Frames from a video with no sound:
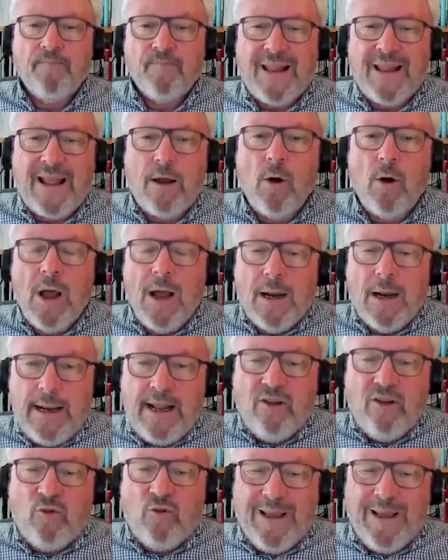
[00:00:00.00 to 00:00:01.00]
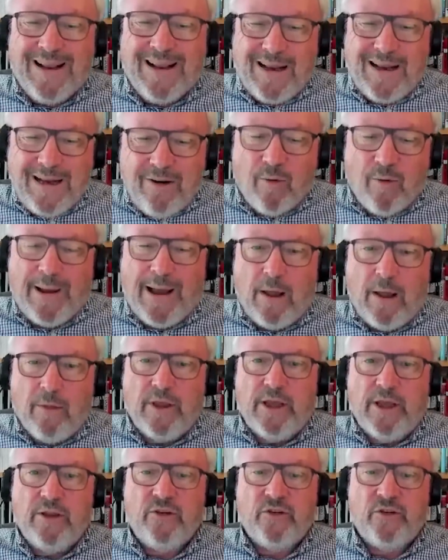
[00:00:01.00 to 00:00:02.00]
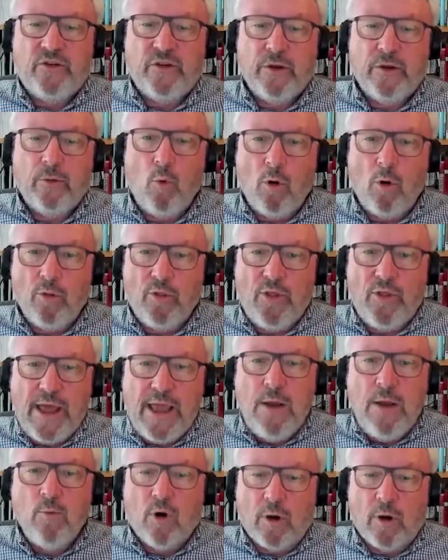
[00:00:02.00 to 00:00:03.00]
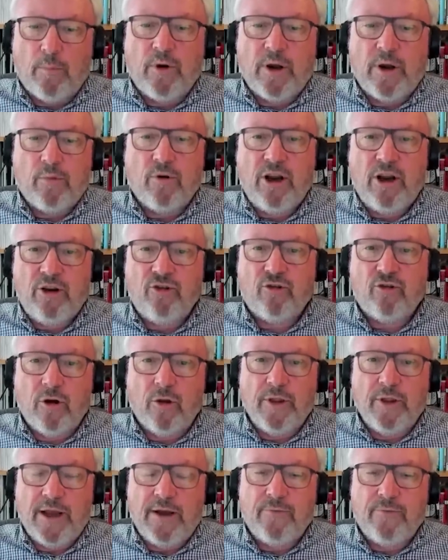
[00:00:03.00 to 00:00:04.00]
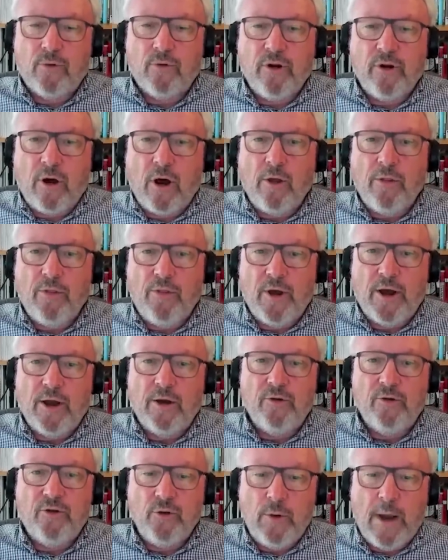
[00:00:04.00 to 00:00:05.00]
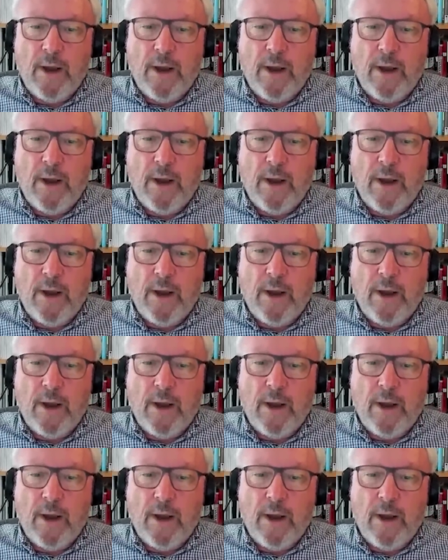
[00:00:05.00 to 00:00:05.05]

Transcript: Now, let's be clear about this. What they want to bring pressure on, therefore, are those who